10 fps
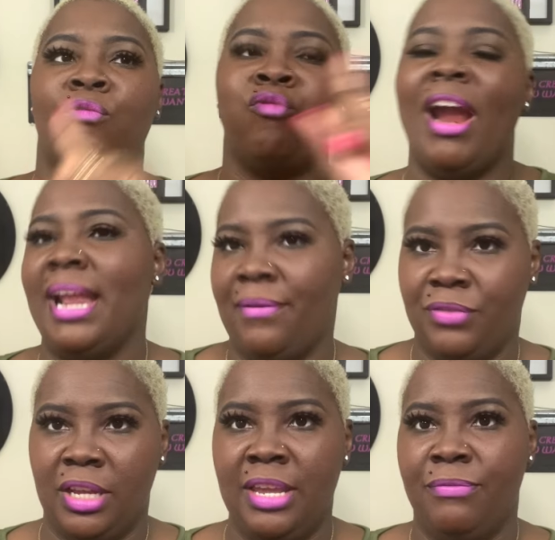right
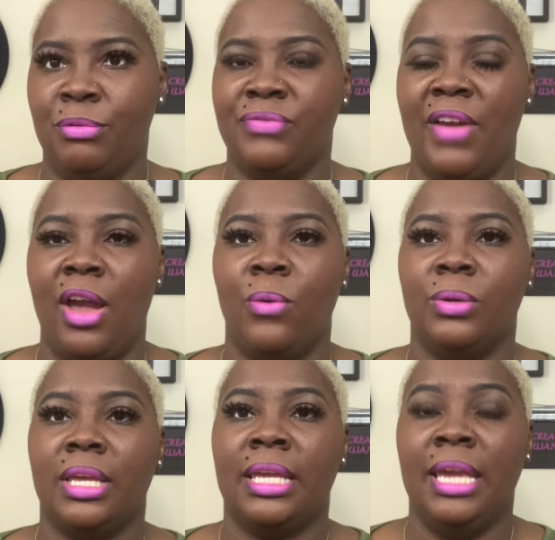after he was
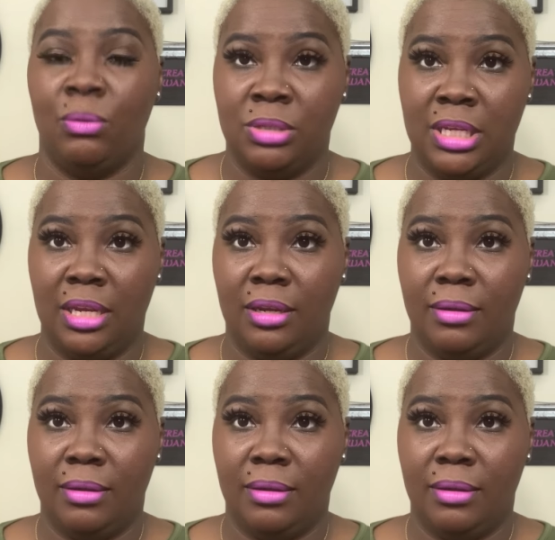found guilty